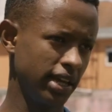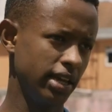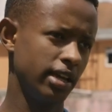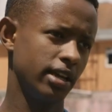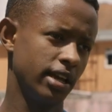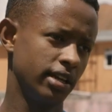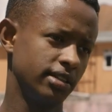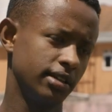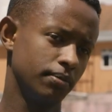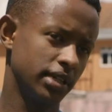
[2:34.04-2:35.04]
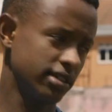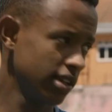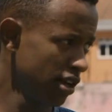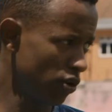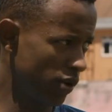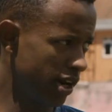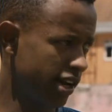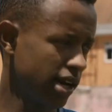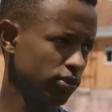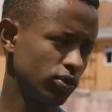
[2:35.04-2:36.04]
play anything, but when
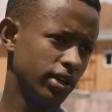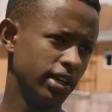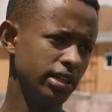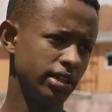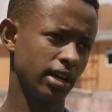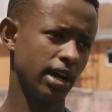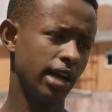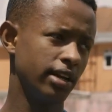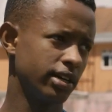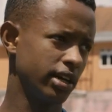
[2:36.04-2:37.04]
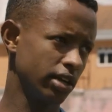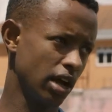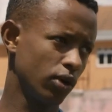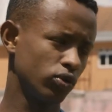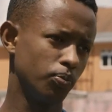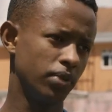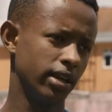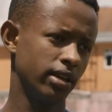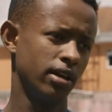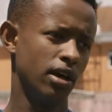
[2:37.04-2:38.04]
I come to here, I learn how to
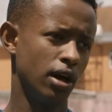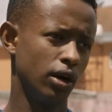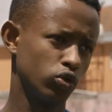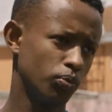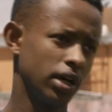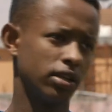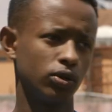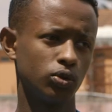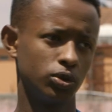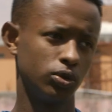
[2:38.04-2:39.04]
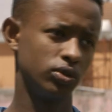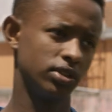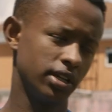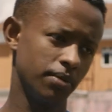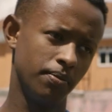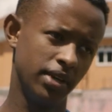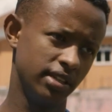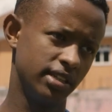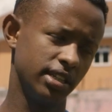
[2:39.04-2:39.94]
play, how to pass, how to shoot, many